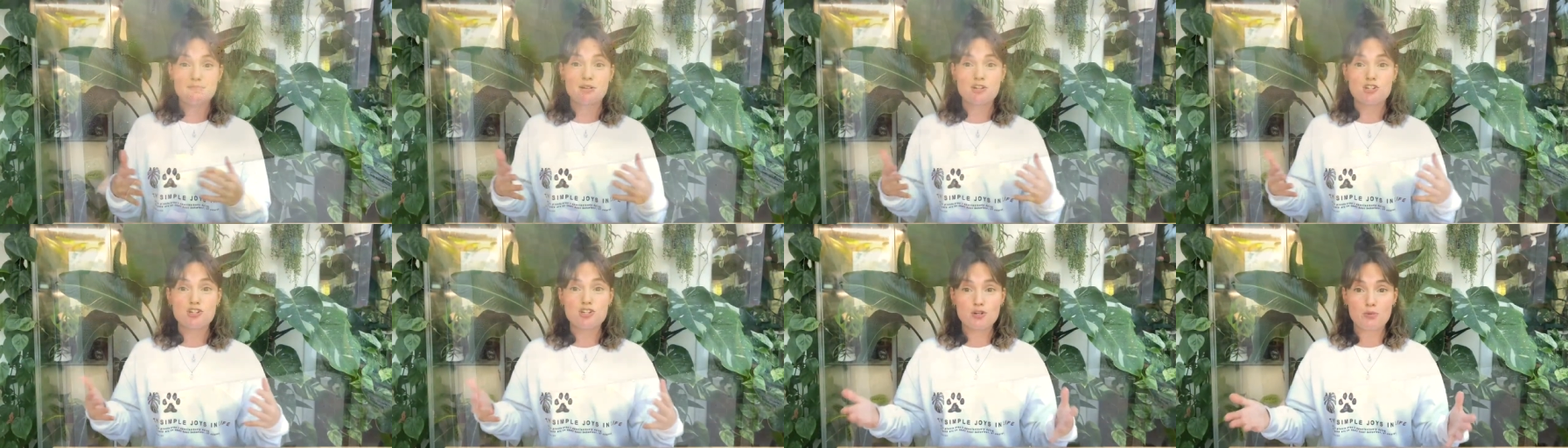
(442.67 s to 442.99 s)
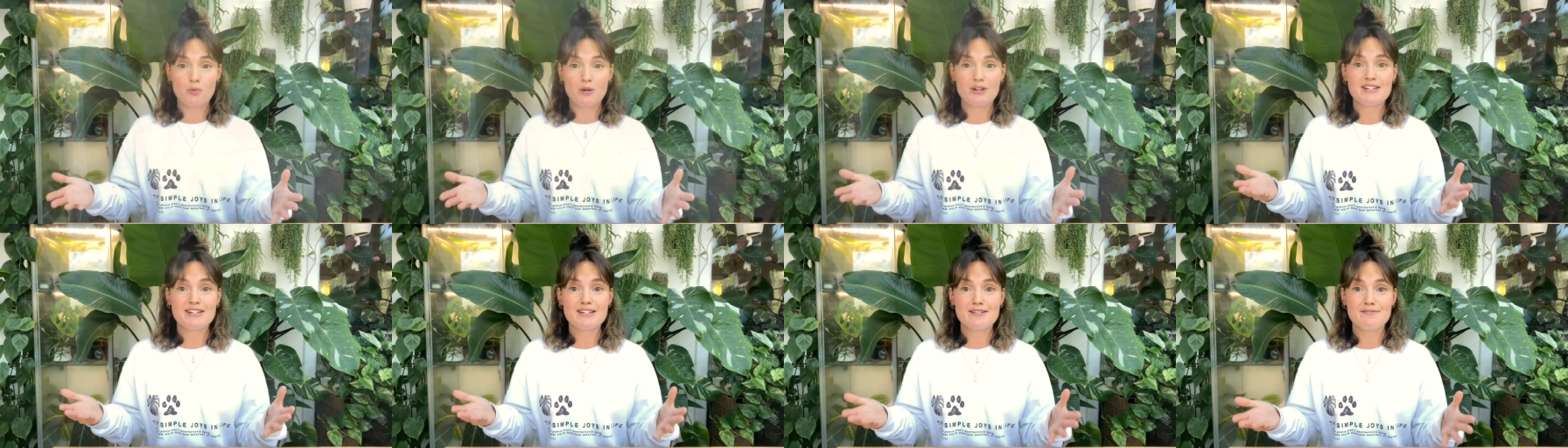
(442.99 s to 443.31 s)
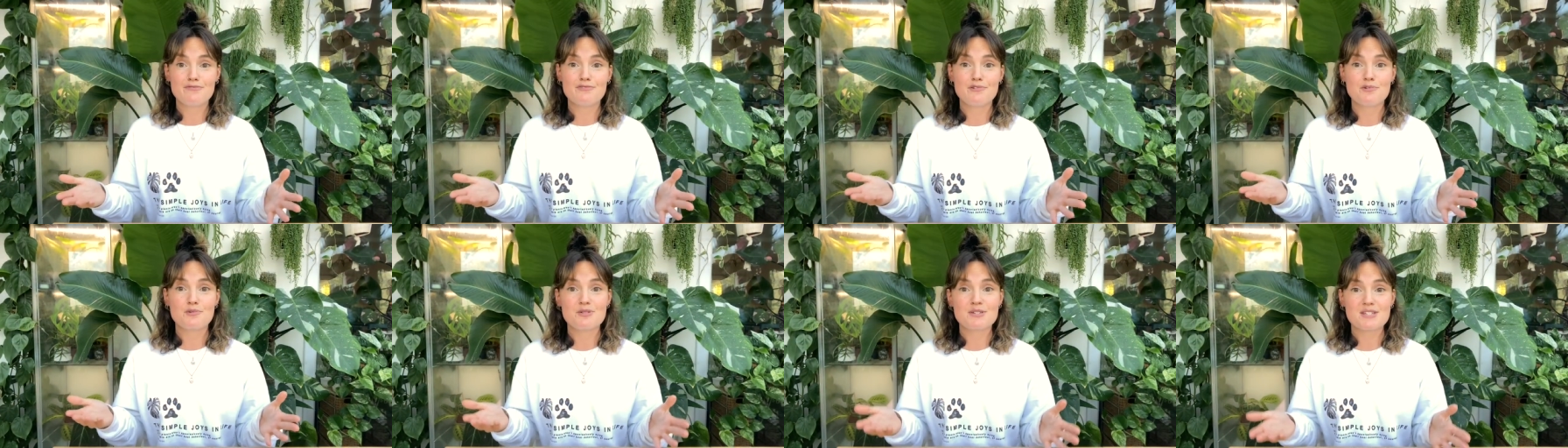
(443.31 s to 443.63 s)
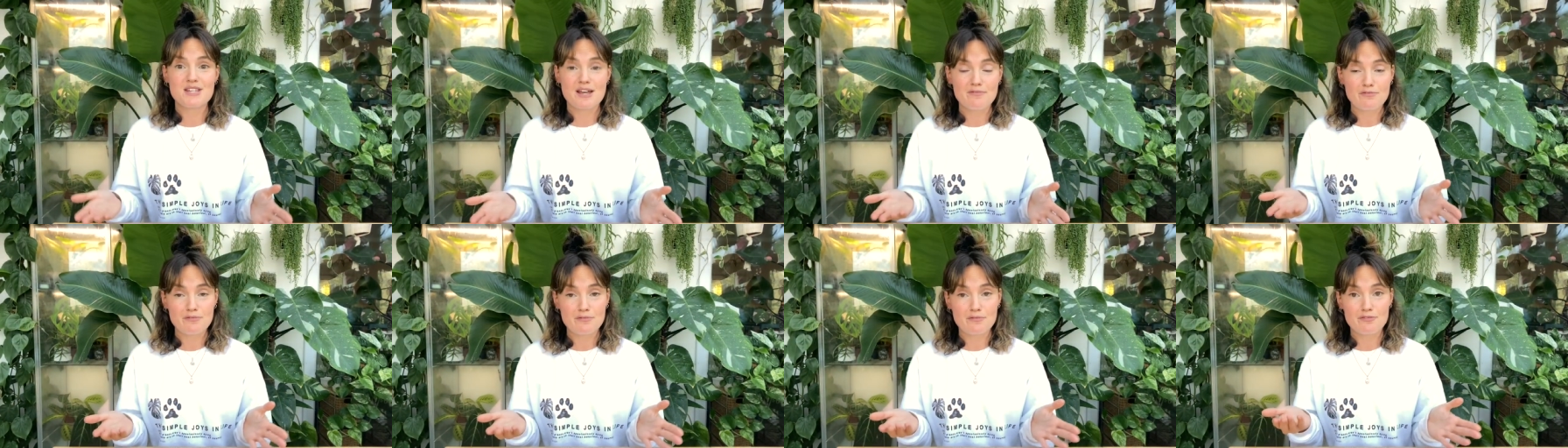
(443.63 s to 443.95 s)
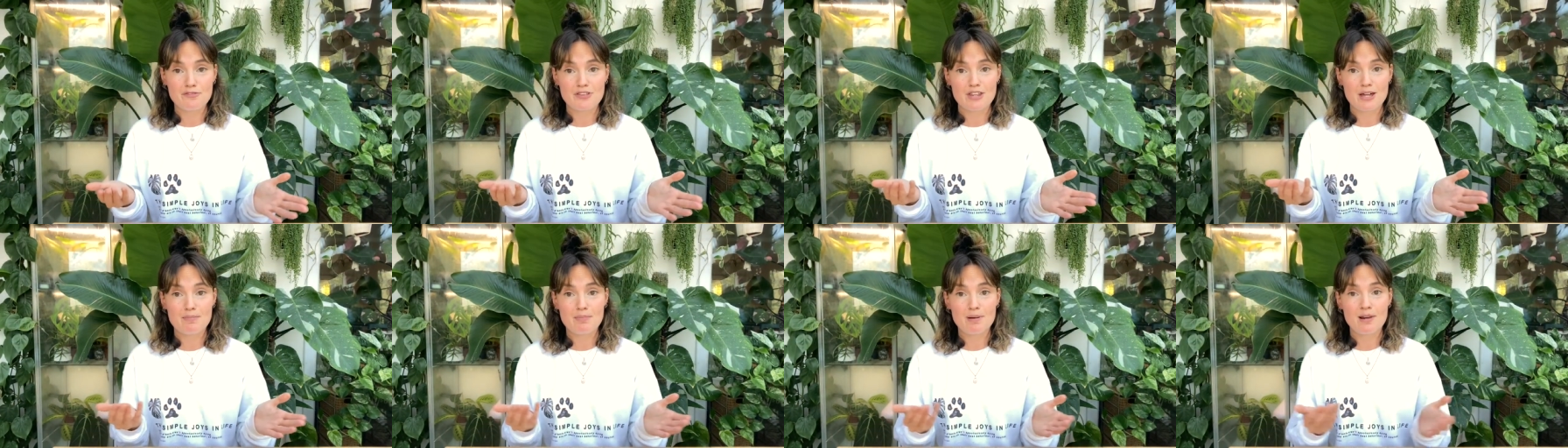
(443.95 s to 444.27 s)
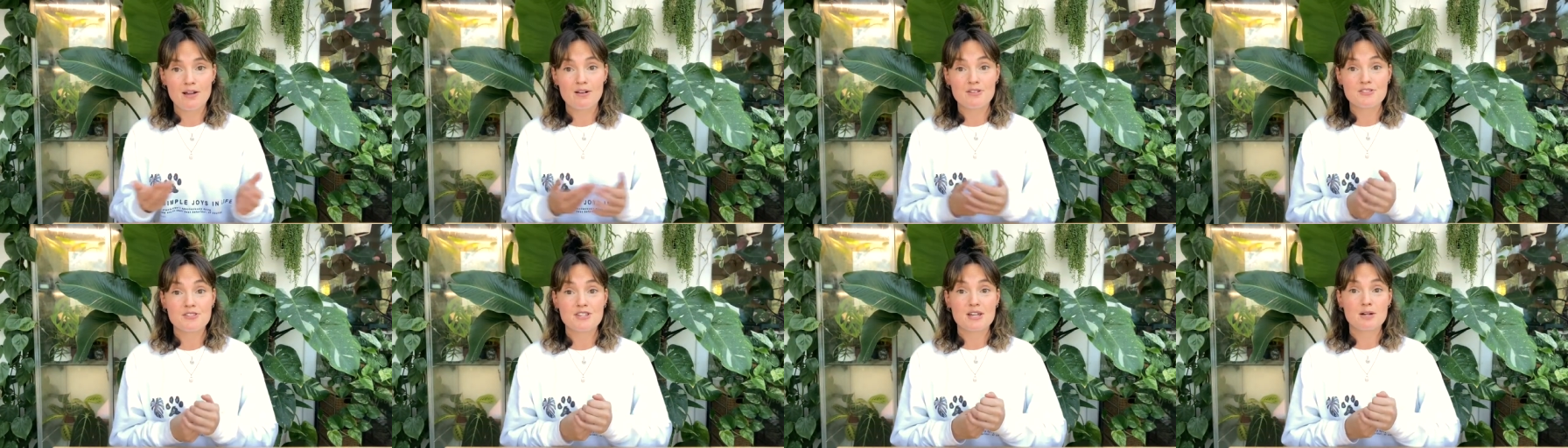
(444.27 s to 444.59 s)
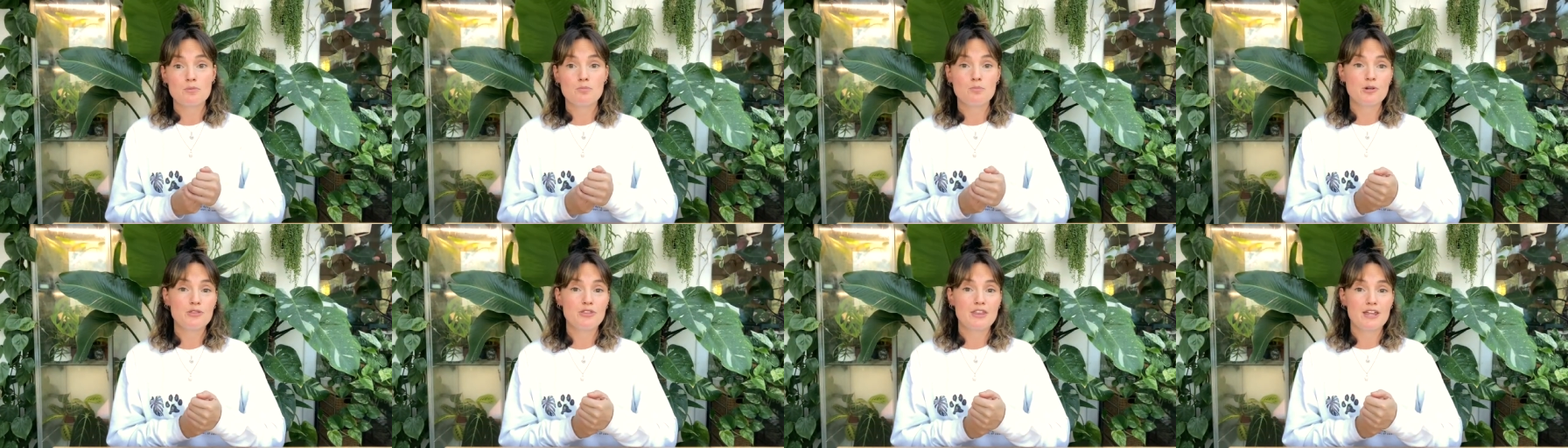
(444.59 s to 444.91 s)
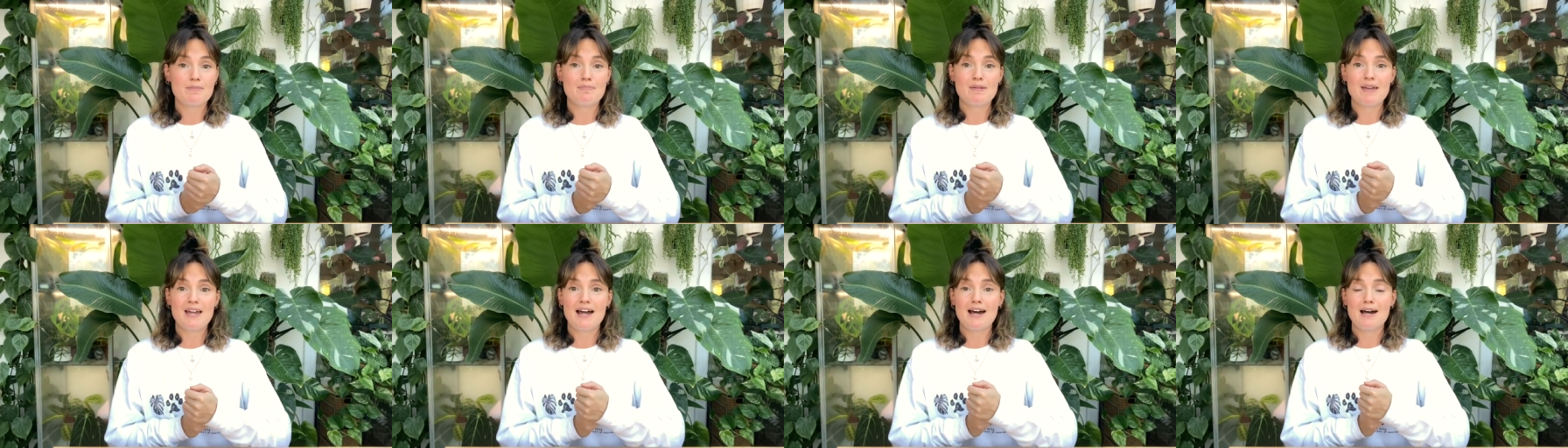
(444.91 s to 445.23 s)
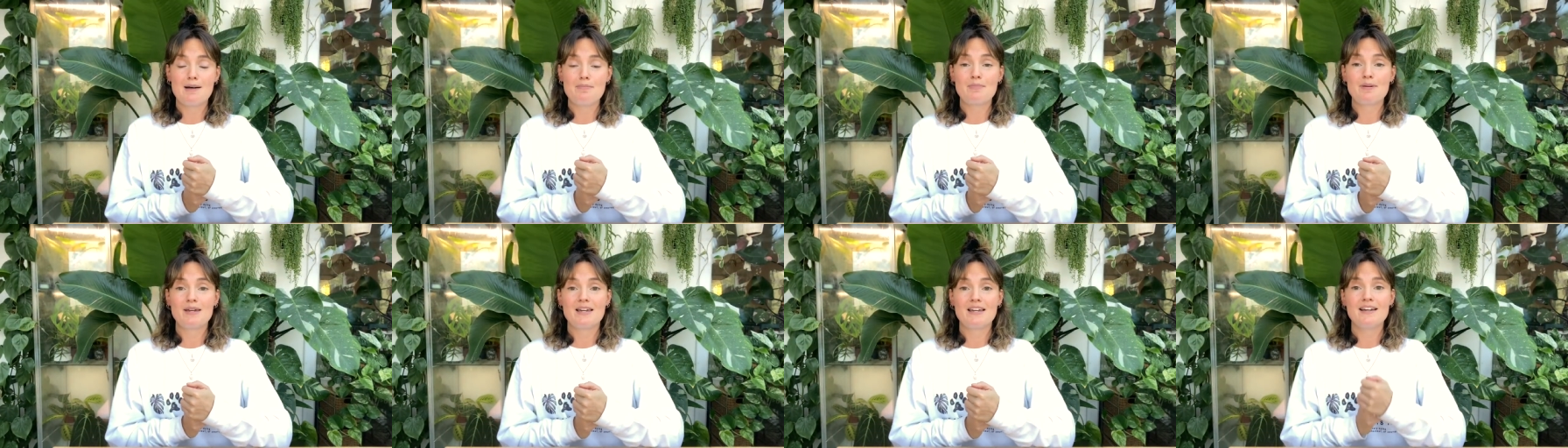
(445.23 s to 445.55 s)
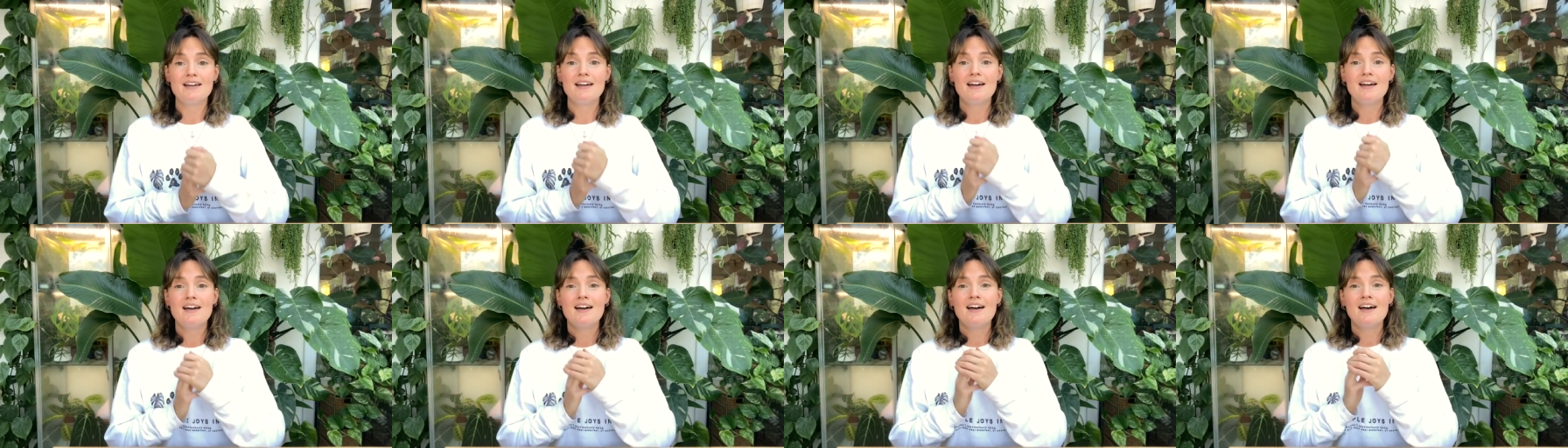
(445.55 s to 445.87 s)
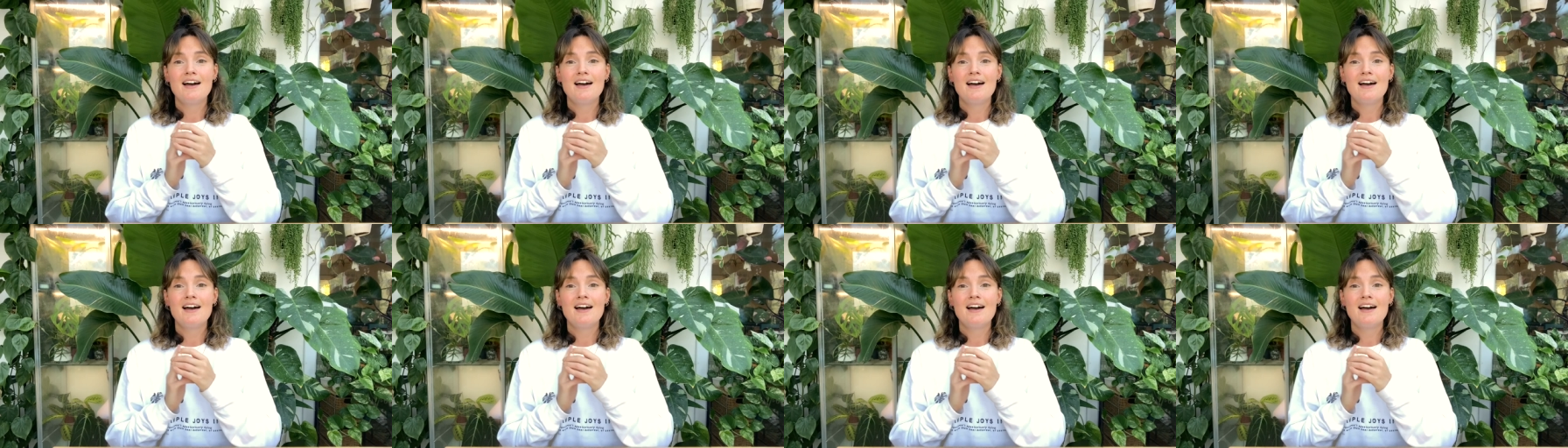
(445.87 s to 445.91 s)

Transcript: much 24/7 for their plants and would they be happy?